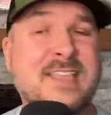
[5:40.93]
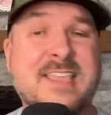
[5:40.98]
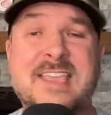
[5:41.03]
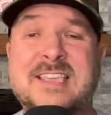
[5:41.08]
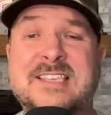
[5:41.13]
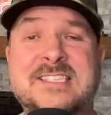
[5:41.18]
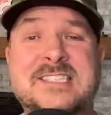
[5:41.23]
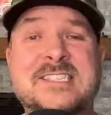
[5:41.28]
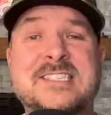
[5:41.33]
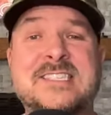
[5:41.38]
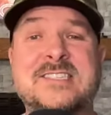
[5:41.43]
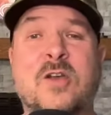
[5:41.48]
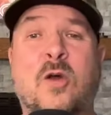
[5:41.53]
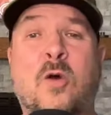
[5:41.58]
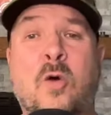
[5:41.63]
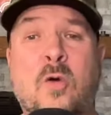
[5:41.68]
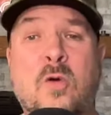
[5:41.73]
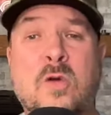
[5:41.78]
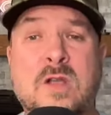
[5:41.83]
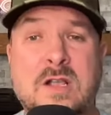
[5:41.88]
it's
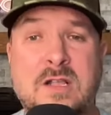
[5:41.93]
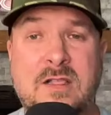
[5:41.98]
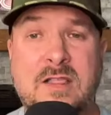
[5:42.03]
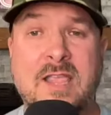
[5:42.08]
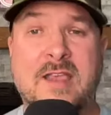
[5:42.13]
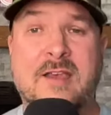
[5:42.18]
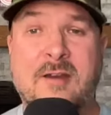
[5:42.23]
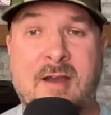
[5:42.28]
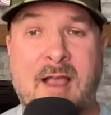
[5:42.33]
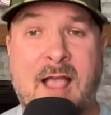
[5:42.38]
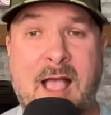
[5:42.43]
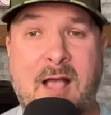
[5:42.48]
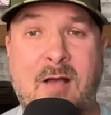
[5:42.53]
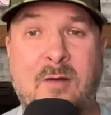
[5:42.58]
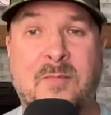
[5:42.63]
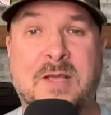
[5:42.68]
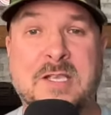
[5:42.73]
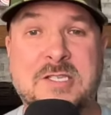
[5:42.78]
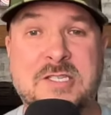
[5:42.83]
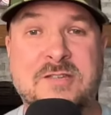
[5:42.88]
so clear how
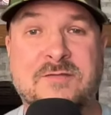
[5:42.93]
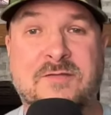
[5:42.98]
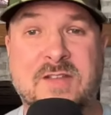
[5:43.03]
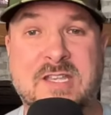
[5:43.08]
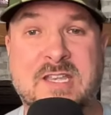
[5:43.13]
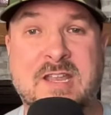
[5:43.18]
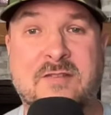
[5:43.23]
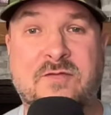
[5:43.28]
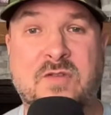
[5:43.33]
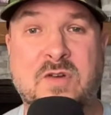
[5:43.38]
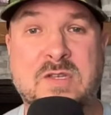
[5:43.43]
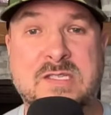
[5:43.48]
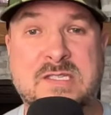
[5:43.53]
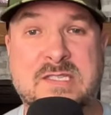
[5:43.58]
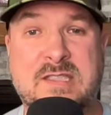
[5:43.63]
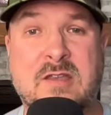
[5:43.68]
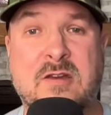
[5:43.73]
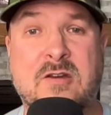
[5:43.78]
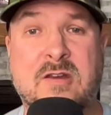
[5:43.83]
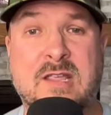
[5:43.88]
much of a difference
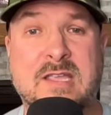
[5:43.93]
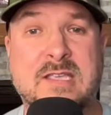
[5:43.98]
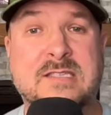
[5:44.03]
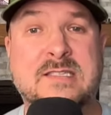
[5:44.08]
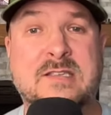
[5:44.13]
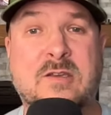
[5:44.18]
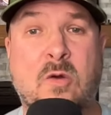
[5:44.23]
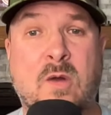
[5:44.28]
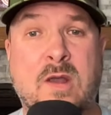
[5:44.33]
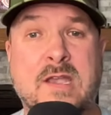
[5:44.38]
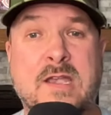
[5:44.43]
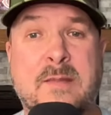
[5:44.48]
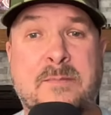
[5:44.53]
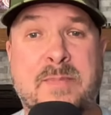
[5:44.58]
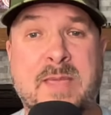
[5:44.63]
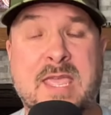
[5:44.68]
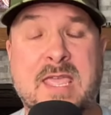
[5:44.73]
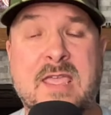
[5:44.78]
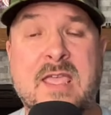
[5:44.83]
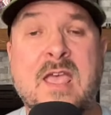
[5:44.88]
there is going to
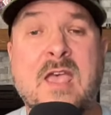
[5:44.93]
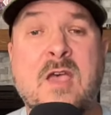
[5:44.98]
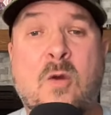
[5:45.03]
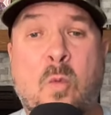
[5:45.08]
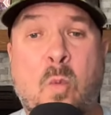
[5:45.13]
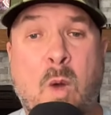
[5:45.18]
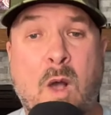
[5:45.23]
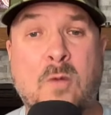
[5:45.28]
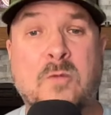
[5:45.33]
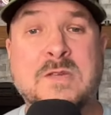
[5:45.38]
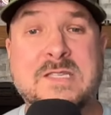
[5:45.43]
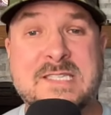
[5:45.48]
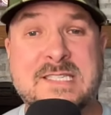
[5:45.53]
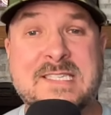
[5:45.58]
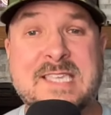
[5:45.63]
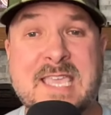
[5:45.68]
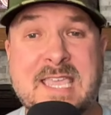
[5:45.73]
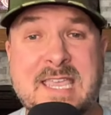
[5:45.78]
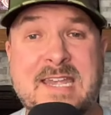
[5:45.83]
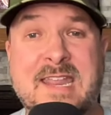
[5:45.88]
be what was
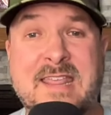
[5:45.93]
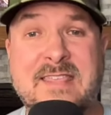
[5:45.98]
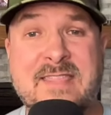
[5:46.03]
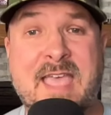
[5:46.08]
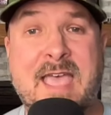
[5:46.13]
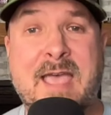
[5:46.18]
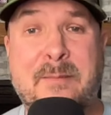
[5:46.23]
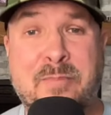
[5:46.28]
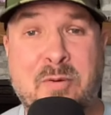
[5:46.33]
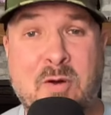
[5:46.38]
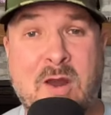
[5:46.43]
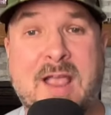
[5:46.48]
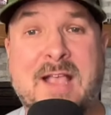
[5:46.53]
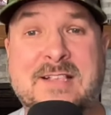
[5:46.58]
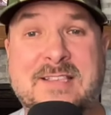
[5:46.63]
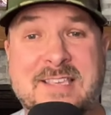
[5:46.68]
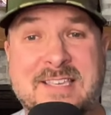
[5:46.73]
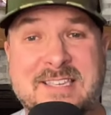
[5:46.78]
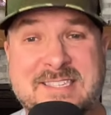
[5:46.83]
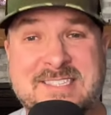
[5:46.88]
seen in that
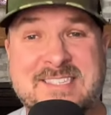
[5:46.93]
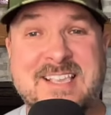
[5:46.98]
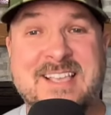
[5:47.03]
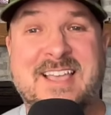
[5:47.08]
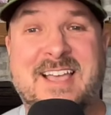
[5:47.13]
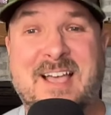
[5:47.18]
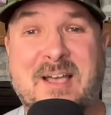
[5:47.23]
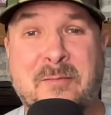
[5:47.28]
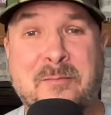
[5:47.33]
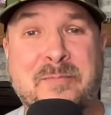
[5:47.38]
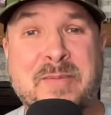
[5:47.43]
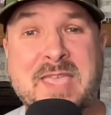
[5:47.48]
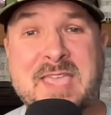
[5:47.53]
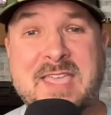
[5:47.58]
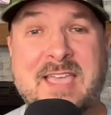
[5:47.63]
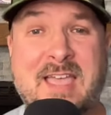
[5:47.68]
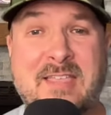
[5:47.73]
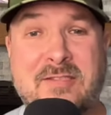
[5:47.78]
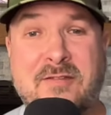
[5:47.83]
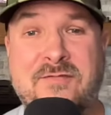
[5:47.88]
practice um,
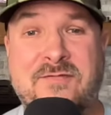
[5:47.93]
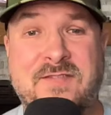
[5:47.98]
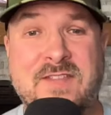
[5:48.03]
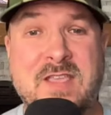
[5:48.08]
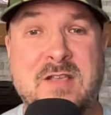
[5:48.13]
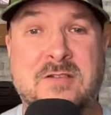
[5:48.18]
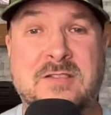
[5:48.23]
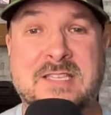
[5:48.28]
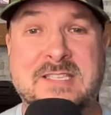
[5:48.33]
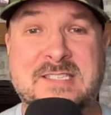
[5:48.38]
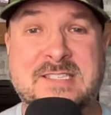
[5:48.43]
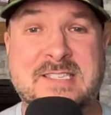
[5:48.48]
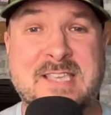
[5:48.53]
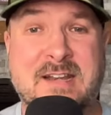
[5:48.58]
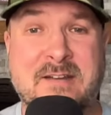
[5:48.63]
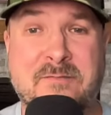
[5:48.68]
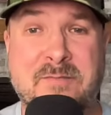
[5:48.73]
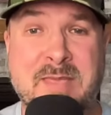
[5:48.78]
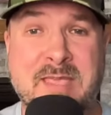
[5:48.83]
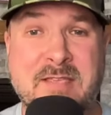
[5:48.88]
being on the field
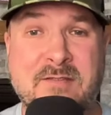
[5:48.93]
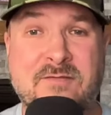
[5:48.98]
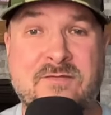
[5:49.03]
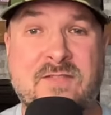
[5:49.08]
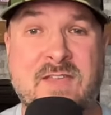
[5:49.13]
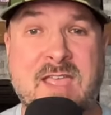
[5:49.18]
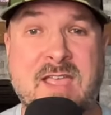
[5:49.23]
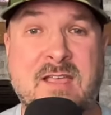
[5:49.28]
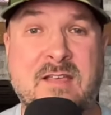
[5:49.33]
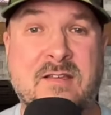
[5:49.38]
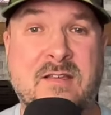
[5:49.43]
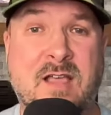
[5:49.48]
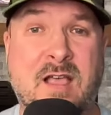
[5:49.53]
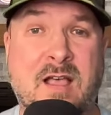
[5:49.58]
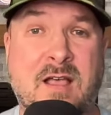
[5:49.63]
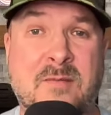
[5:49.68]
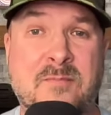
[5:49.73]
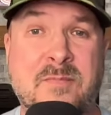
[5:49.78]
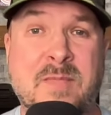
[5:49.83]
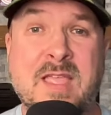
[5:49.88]
instead of being
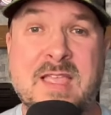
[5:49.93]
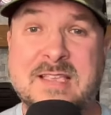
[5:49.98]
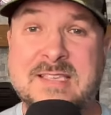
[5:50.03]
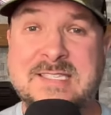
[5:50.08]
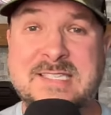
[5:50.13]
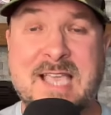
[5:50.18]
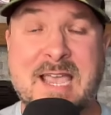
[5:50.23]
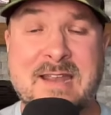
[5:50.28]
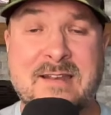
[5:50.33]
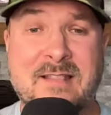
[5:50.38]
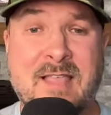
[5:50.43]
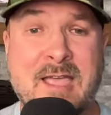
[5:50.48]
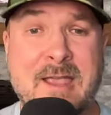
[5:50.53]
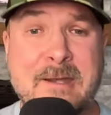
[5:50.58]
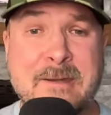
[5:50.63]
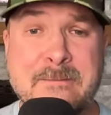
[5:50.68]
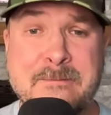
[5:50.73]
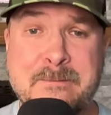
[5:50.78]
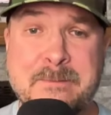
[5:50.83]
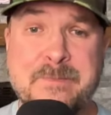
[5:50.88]
um, sidelined.